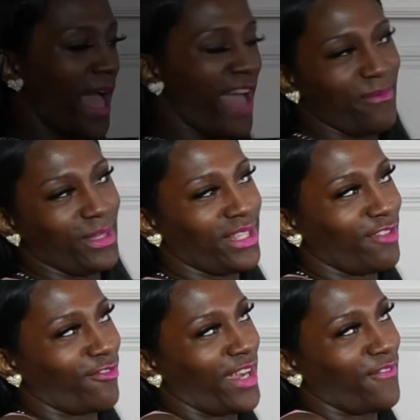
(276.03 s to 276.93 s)
I've been at
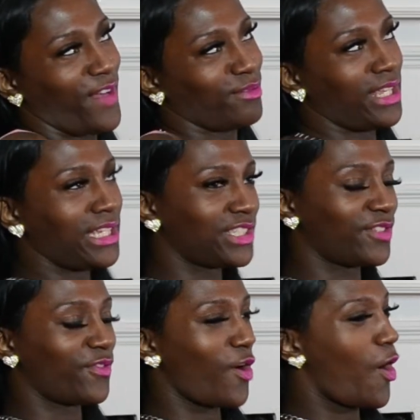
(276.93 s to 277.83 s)
the R.A.I.N
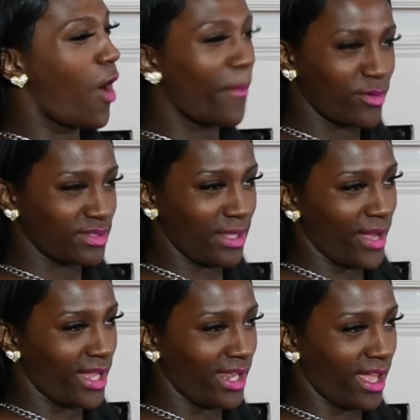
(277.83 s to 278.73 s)
Foundation for almost a
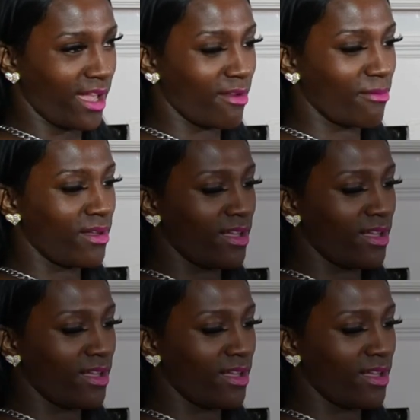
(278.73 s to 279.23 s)
month now.